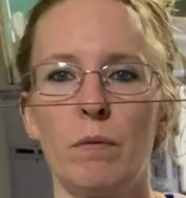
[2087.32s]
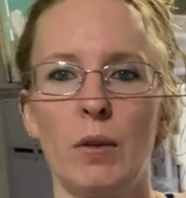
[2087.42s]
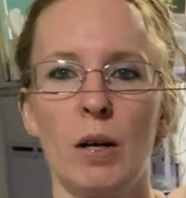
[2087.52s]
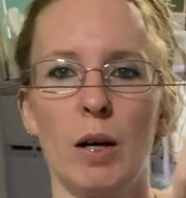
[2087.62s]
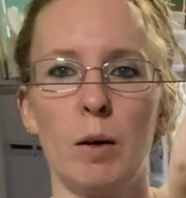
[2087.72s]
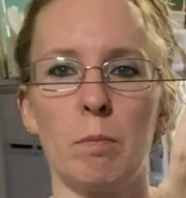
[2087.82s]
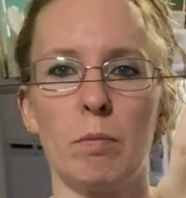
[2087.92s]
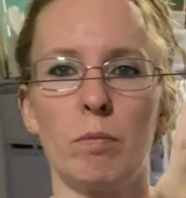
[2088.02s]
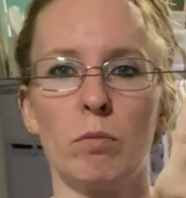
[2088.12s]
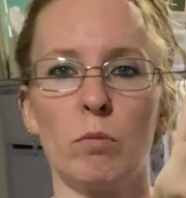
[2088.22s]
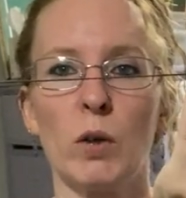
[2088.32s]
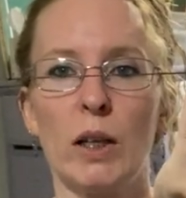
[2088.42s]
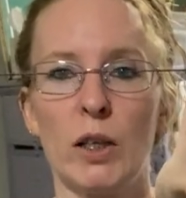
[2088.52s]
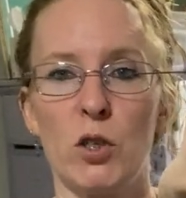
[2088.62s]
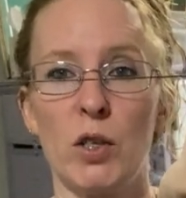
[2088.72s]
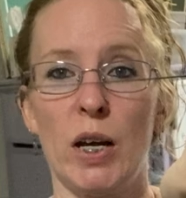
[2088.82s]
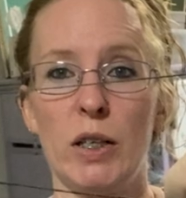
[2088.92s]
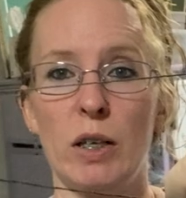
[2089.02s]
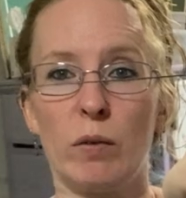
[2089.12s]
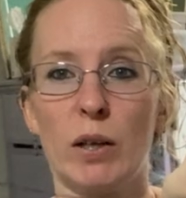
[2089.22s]
um, relish the
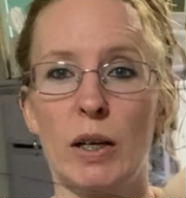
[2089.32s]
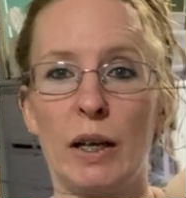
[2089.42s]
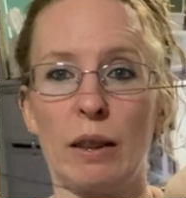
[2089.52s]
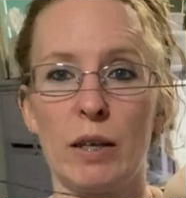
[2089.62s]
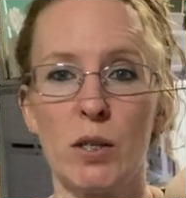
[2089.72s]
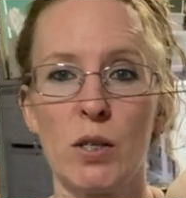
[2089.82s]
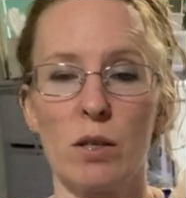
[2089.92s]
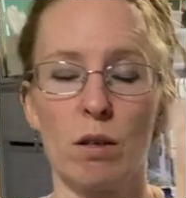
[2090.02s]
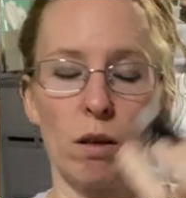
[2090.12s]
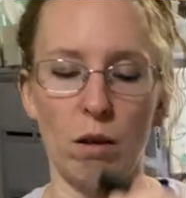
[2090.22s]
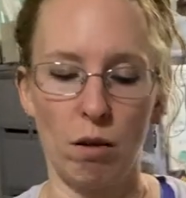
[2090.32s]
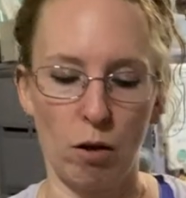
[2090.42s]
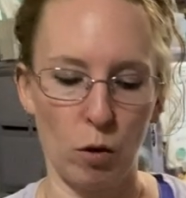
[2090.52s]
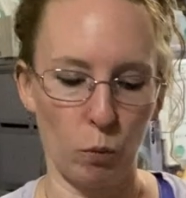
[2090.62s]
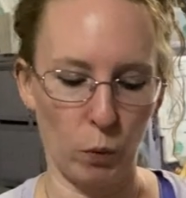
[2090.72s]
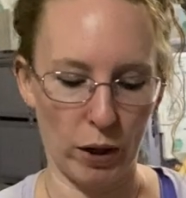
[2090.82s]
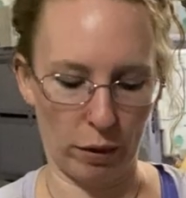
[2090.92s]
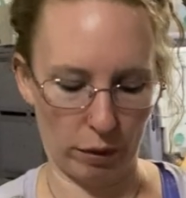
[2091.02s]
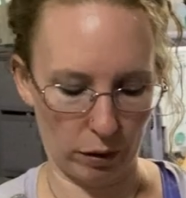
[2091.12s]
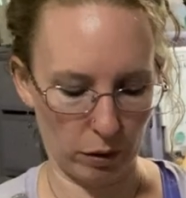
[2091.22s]
idea of cutting this with
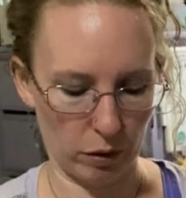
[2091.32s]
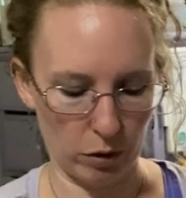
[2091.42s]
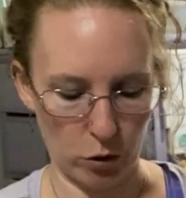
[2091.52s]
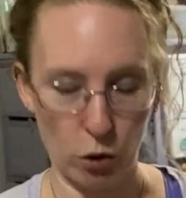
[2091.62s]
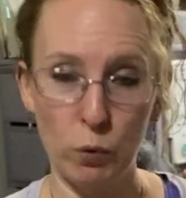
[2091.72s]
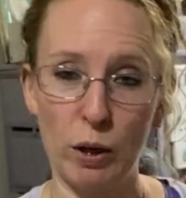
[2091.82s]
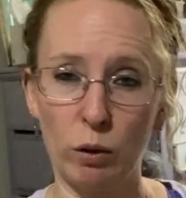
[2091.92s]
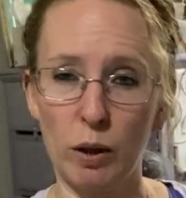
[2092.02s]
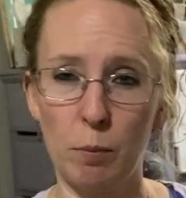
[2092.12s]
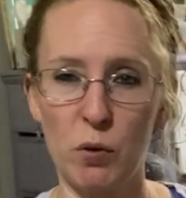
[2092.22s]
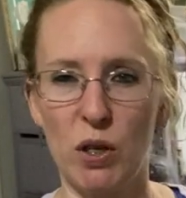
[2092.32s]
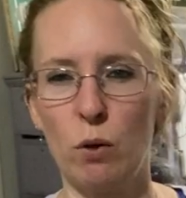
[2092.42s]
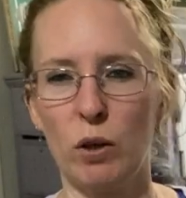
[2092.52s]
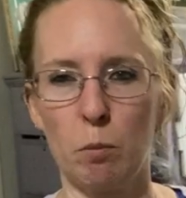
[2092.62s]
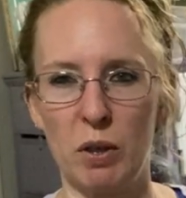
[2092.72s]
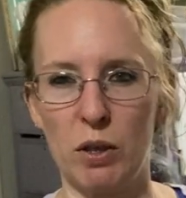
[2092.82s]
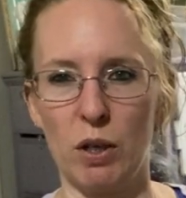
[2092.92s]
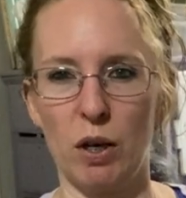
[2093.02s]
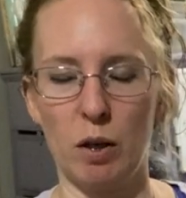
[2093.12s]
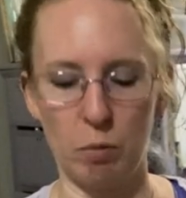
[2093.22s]
toenail clippers. I know it can be
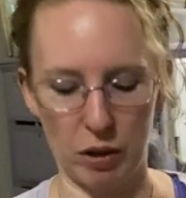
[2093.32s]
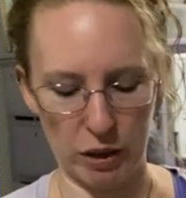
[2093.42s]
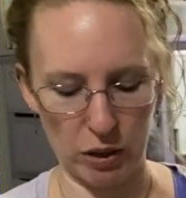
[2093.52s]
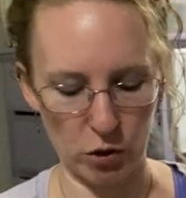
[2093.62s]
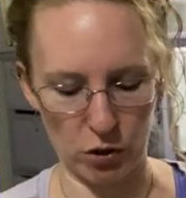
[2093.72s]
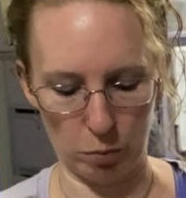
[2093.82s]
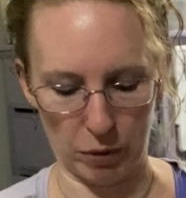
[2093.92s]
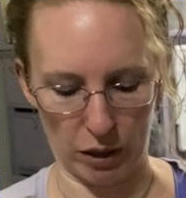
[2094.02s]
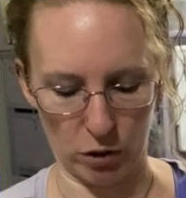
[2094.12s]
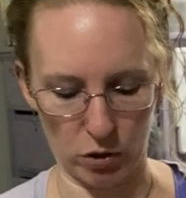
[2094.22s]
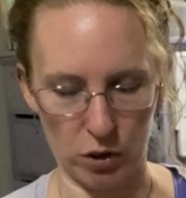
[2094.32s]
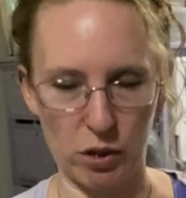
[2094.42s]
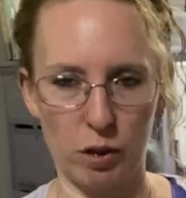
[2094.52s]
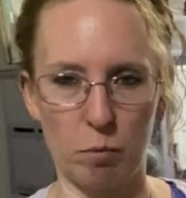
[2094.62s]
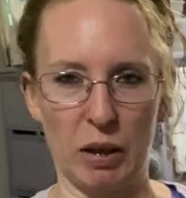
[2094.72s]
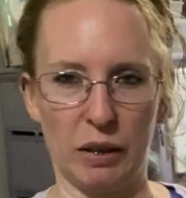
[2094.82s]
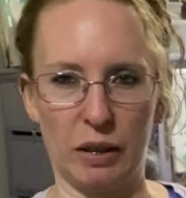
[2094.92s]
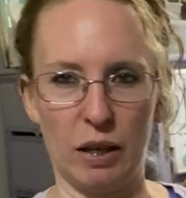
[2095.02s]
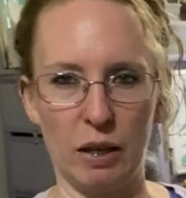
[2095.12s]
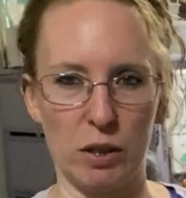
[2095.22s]
done, but I can just imagine it's going to make
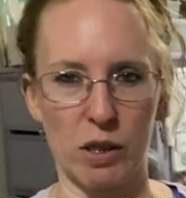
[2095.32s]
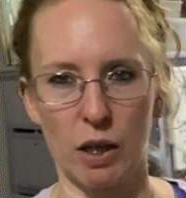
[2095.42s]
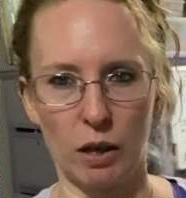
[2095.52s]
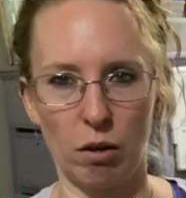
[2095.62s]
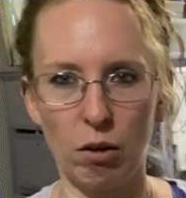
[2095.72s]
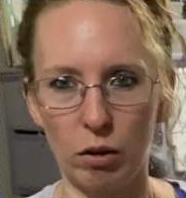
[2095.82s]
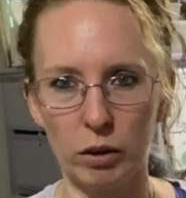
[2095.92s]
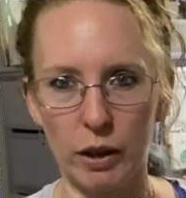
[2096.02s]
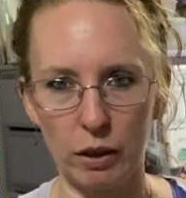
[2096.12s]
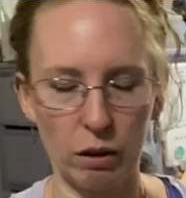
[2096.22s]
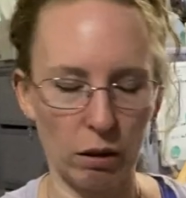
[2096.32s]
the ends kind of ugly.